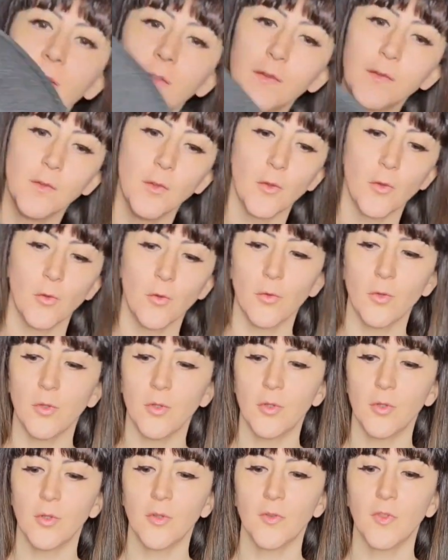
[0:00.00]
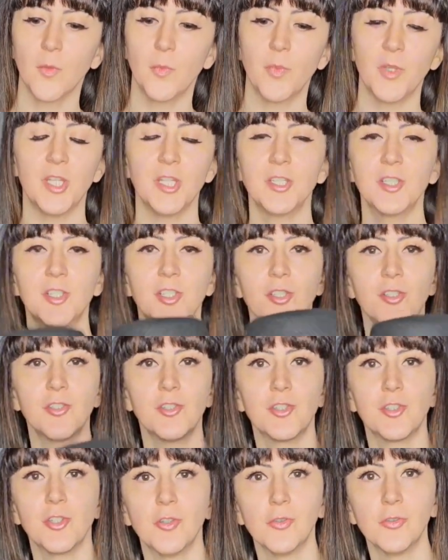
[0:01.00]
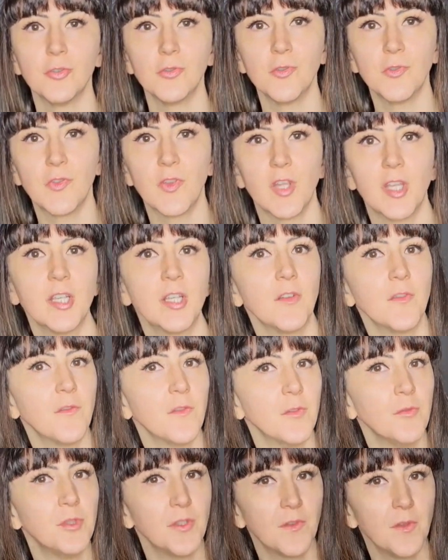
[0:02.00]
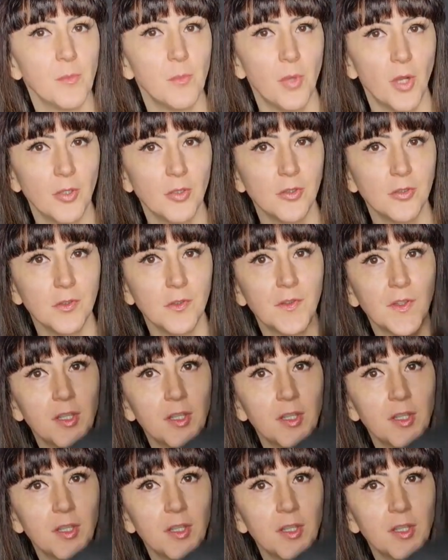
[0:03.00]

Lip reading: So the picture shows like a few different buckles,